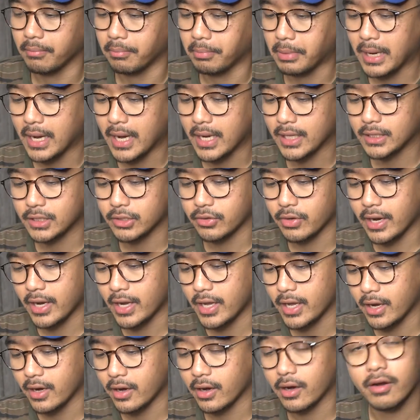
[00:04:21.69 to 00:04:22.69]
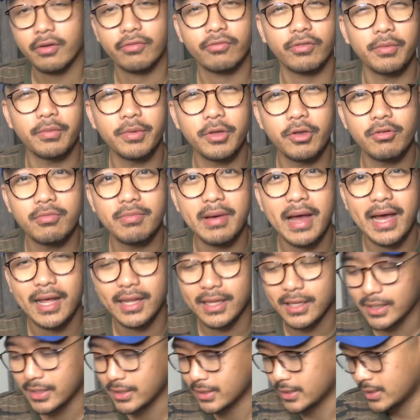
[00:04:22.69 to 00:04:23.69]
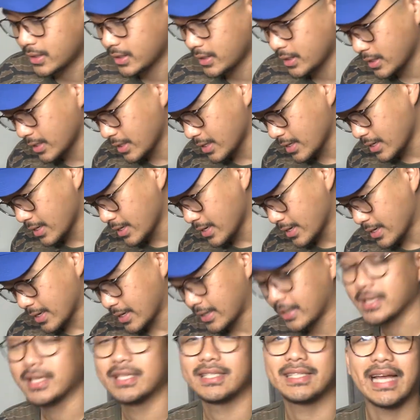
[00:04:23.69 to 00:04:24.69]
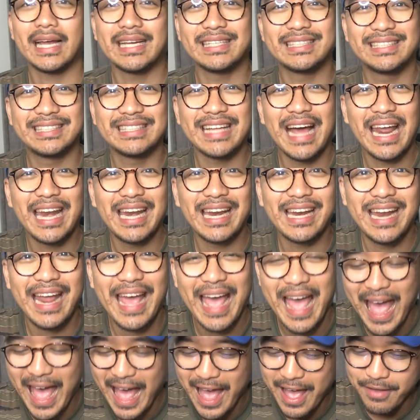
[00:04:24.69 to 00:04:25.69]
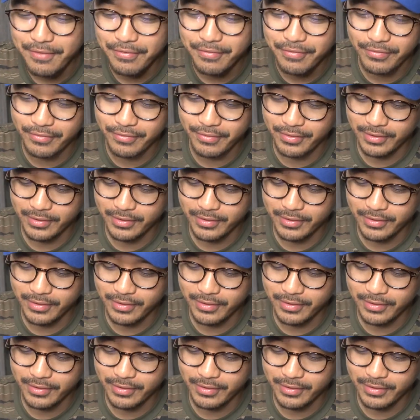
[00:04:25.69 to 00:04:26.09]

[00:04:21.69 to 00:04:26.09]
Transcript: box right here from New Balance, size nine and a half.